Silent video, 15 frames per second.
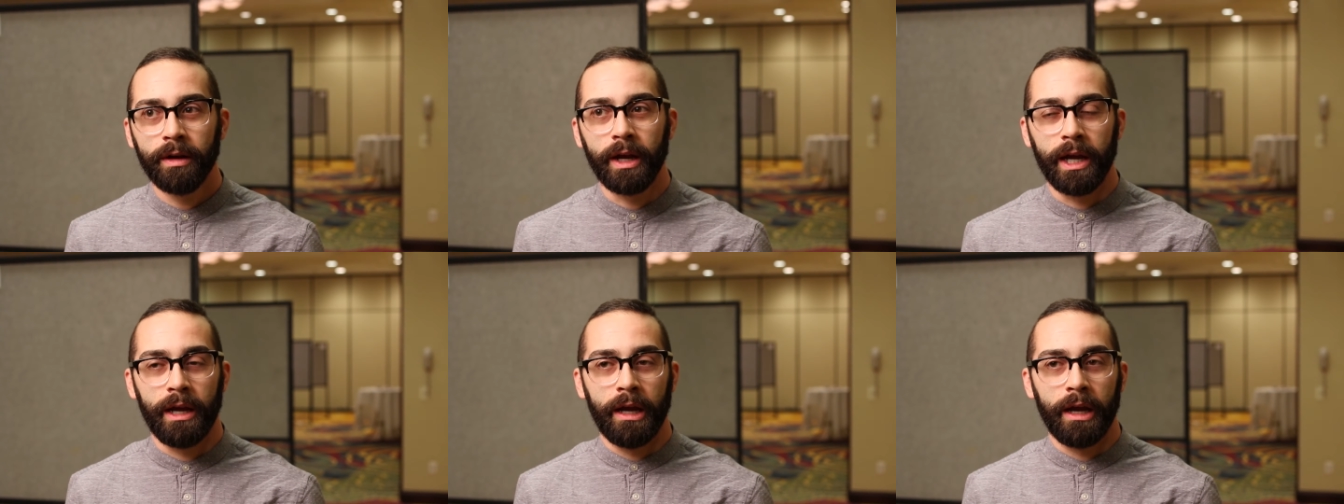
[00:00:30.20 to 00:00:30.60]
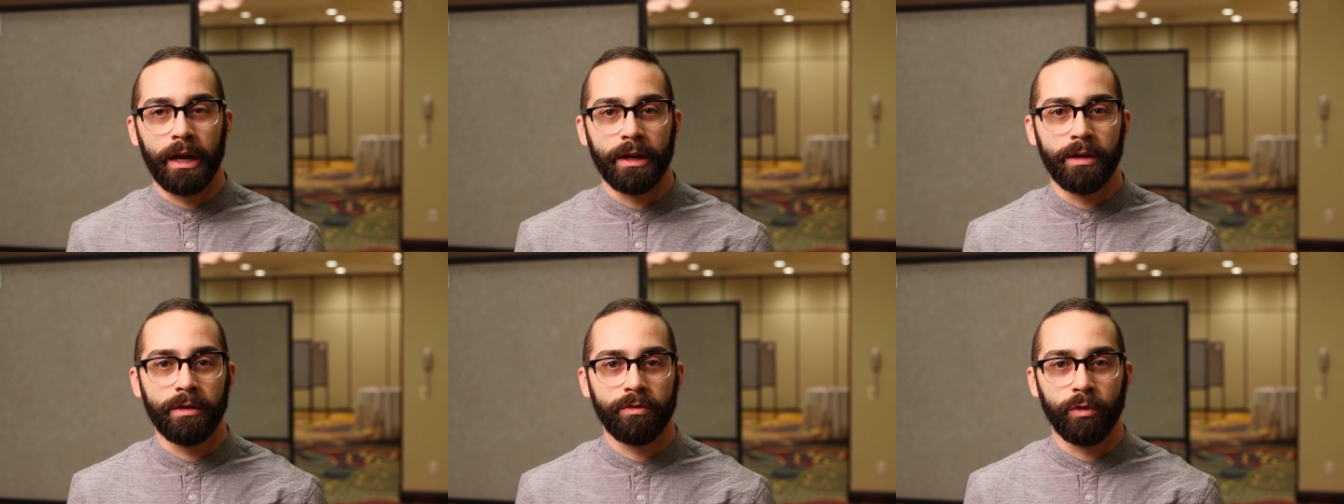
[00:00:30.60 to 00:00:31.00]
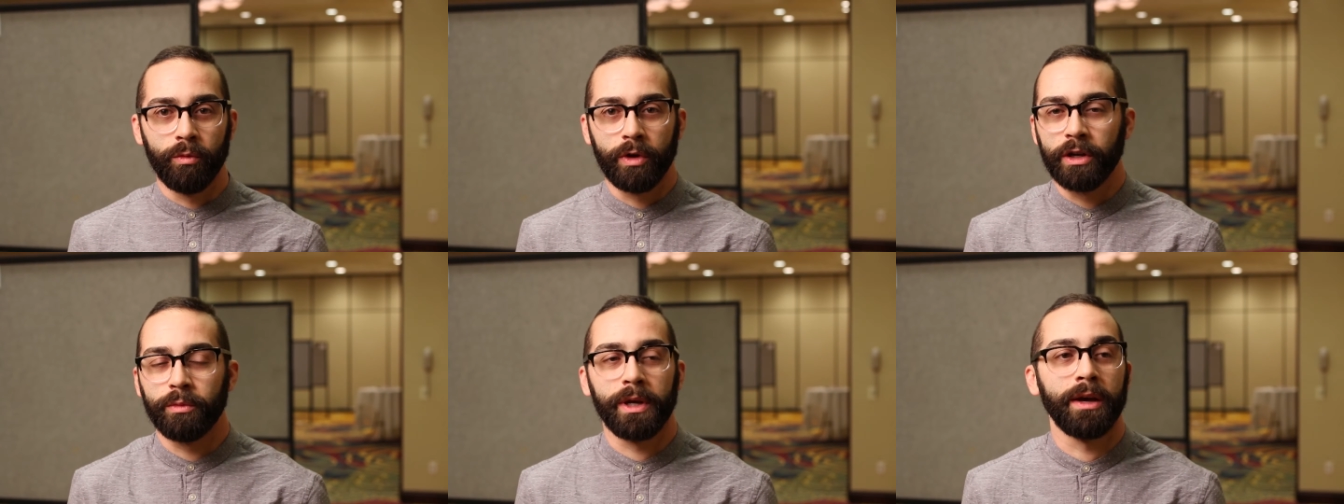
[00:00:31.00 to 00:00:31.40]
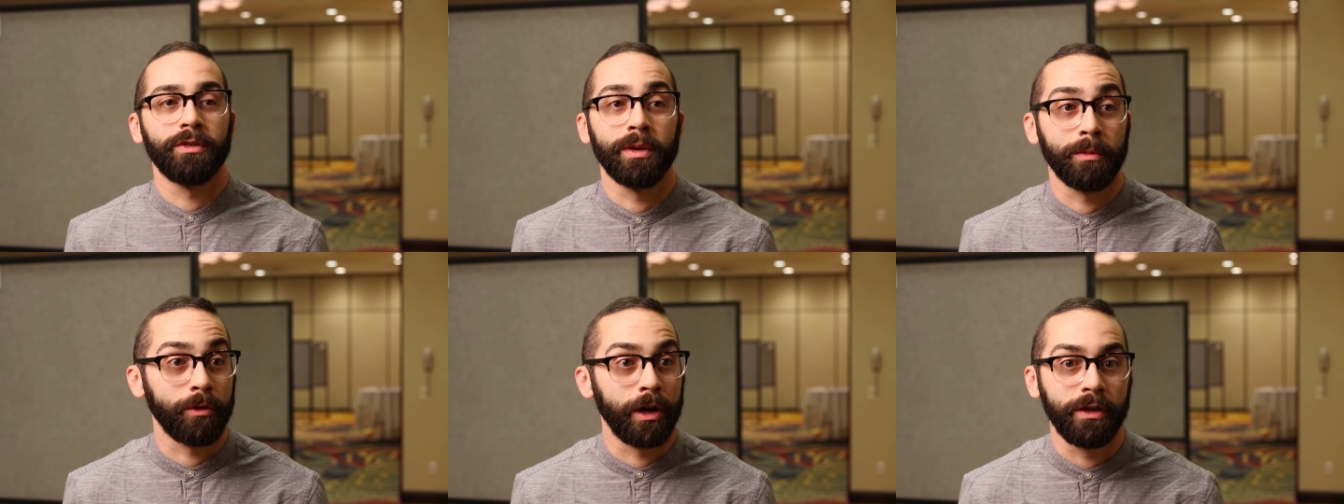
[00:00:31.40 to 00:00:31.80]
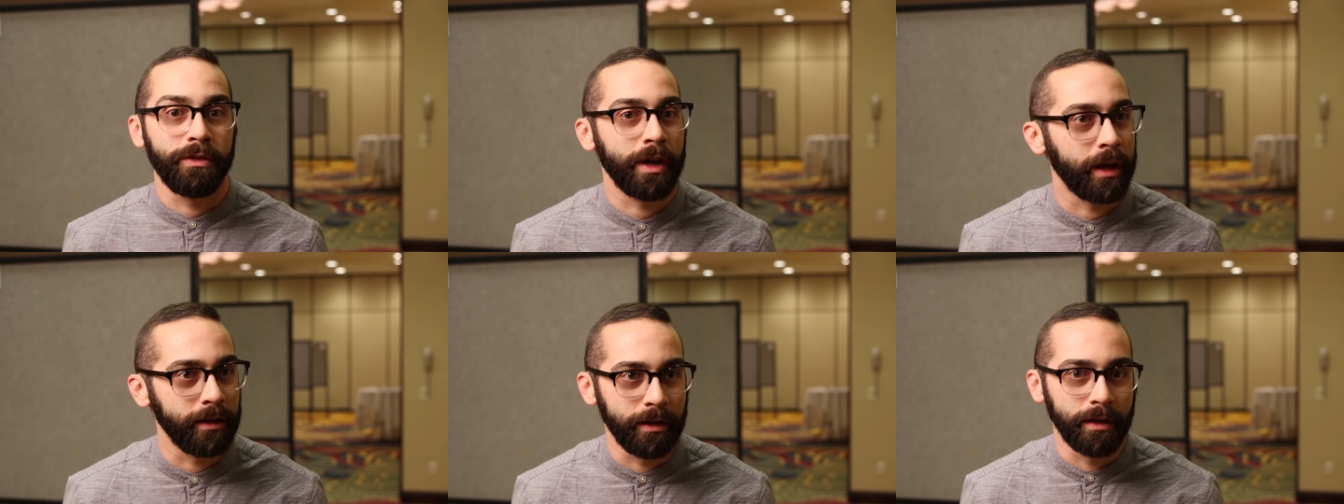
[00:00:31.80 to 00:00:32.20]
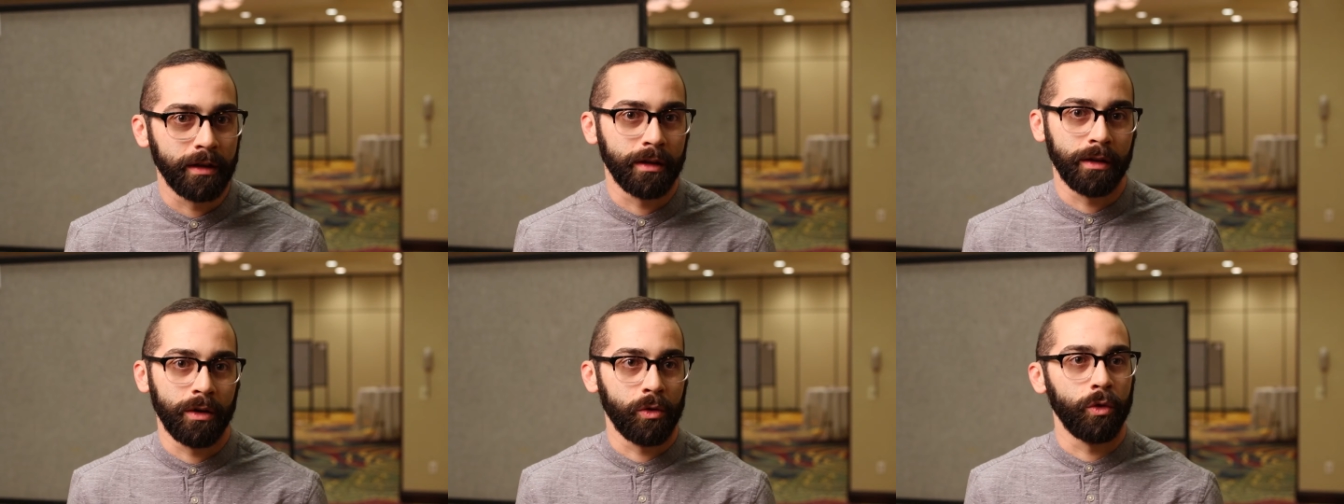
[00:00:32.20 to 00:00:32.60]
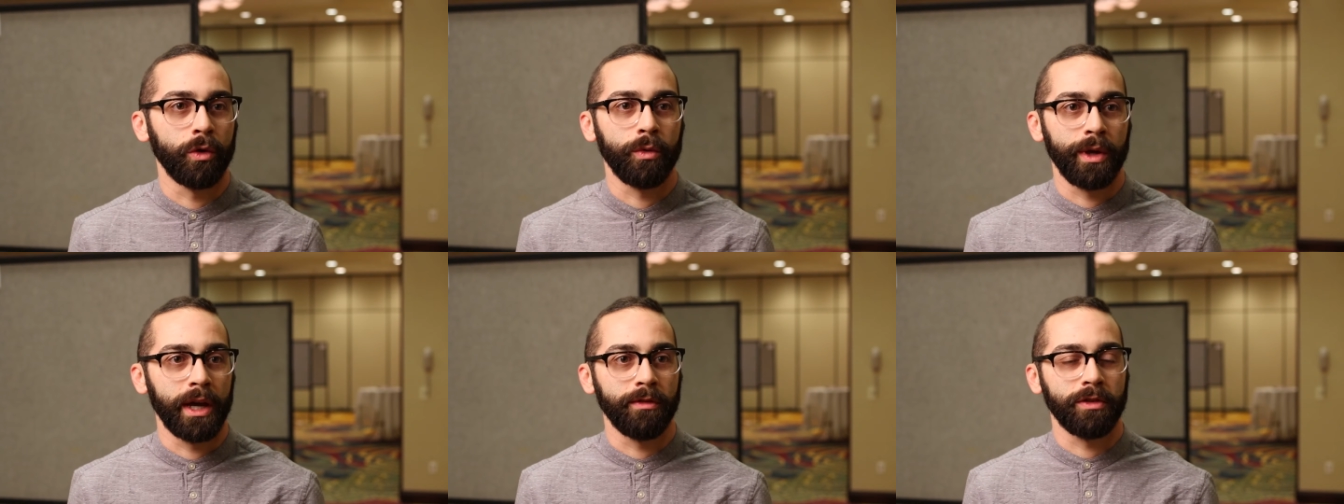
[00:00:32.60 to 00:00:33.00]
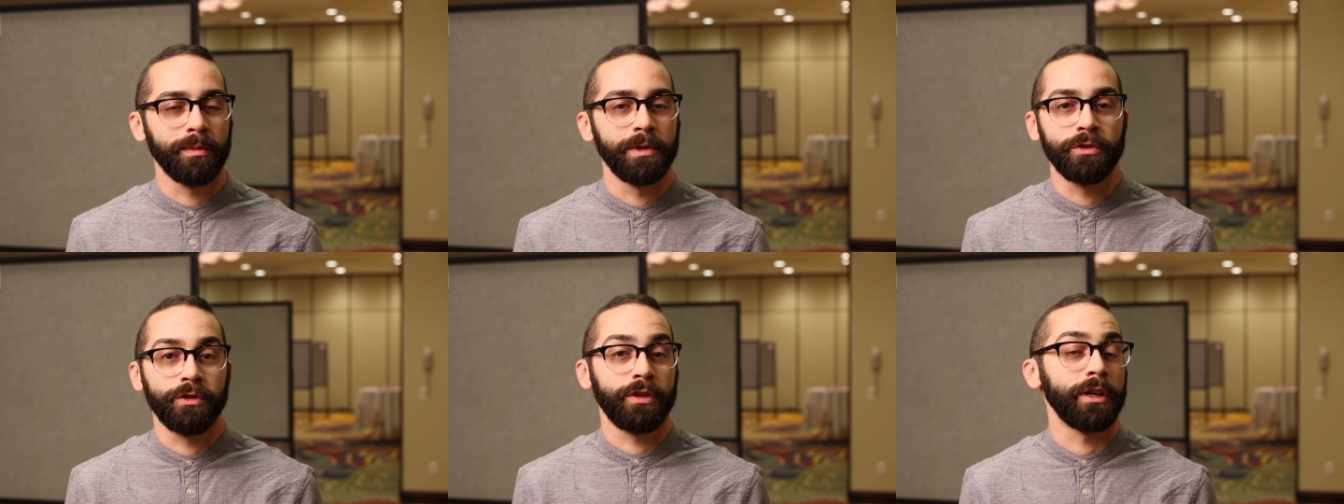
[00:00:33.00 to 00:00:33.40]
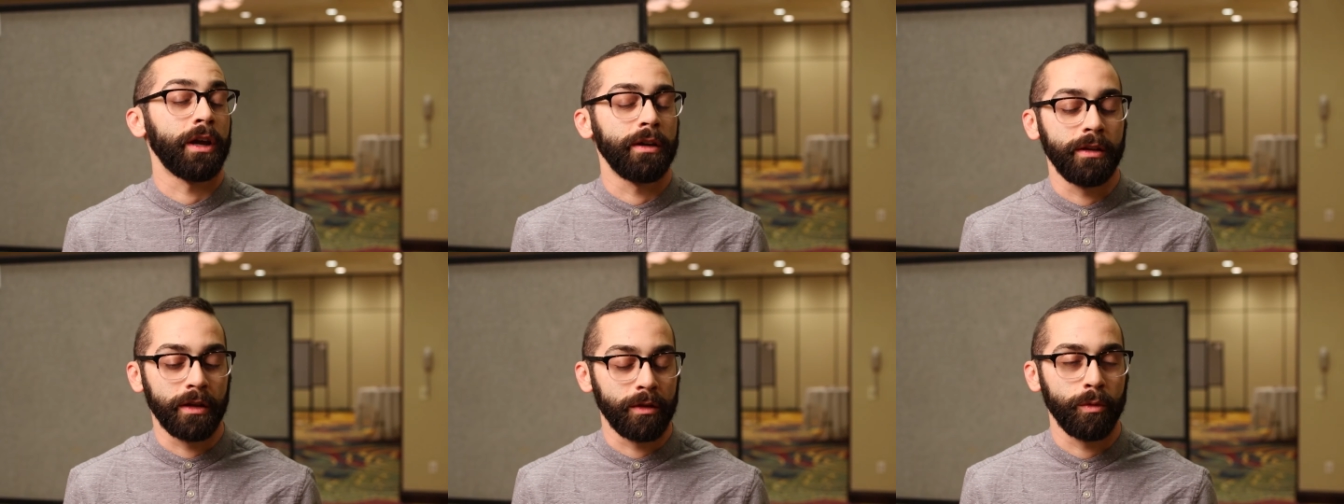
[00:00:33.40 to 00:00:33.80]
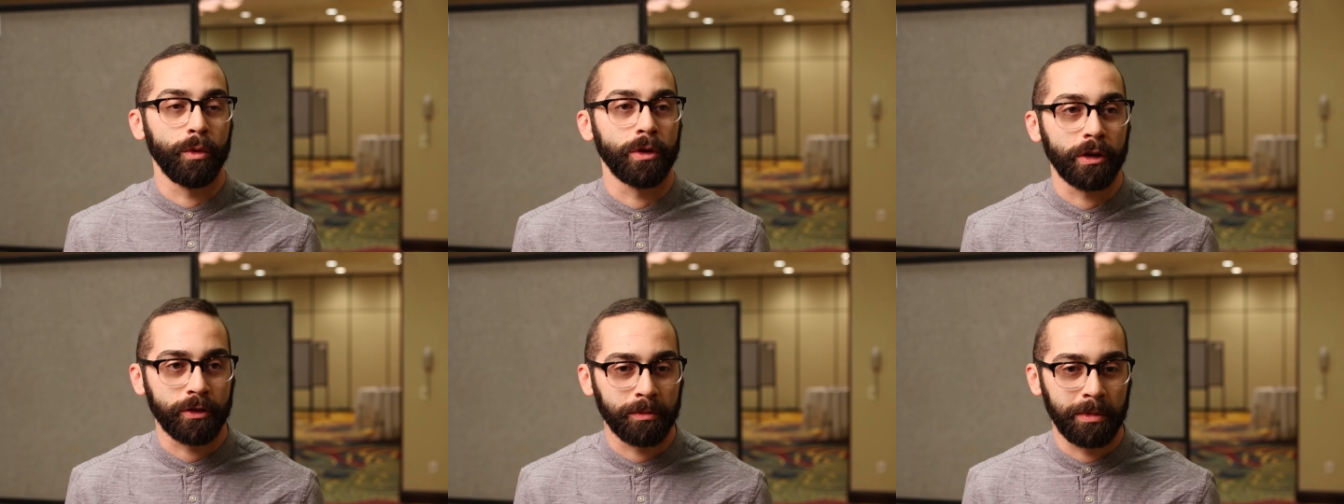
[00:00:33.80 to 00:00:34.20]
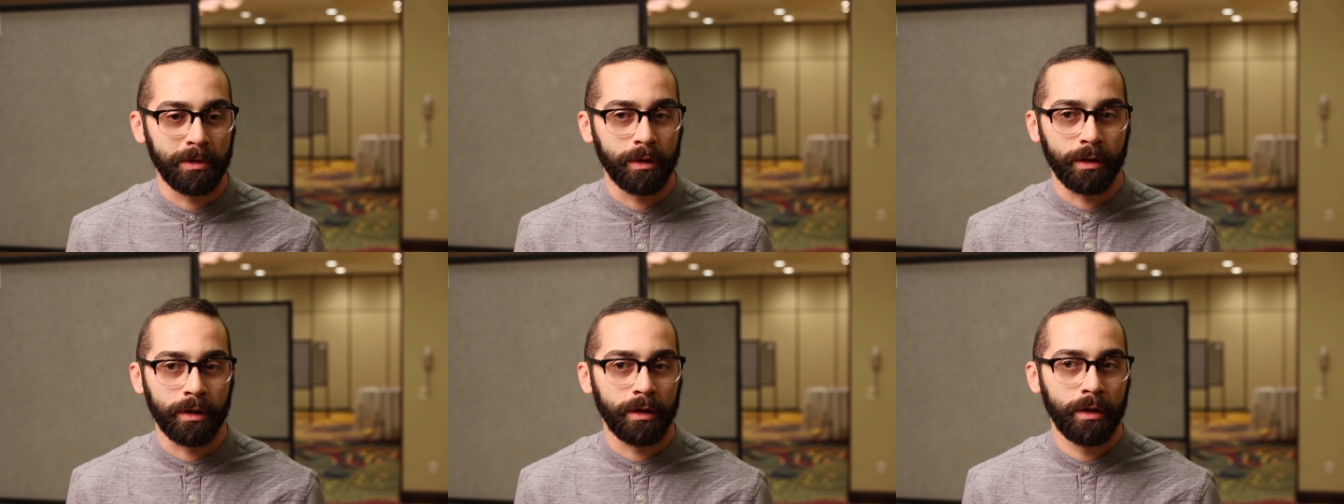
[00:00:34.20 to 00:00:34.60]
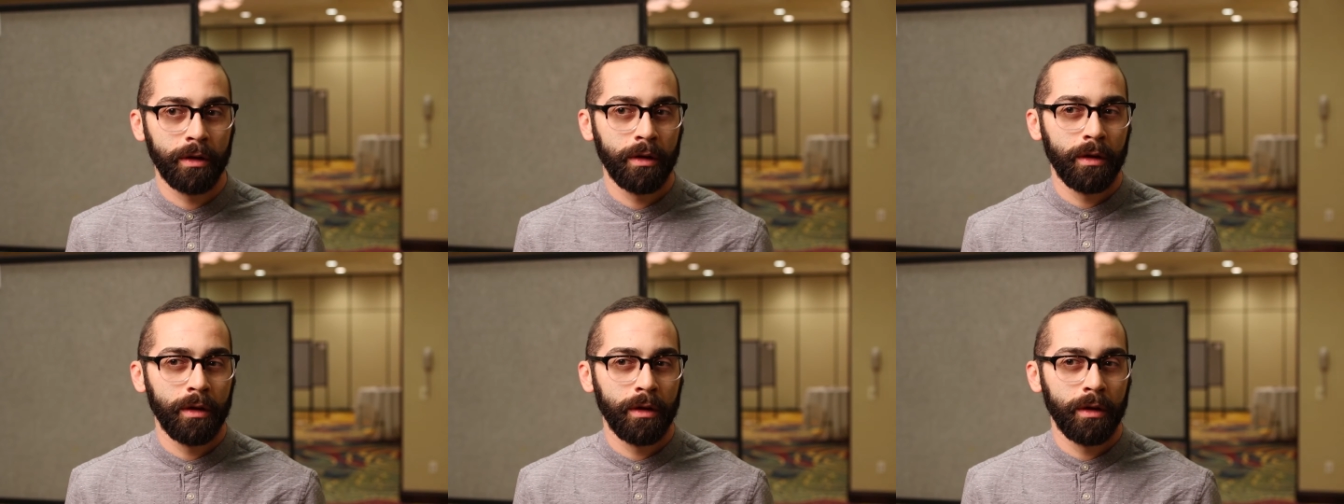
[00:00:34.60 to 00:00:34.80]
and for, because we have some crazy idea or we have some interesting idea that we want to explore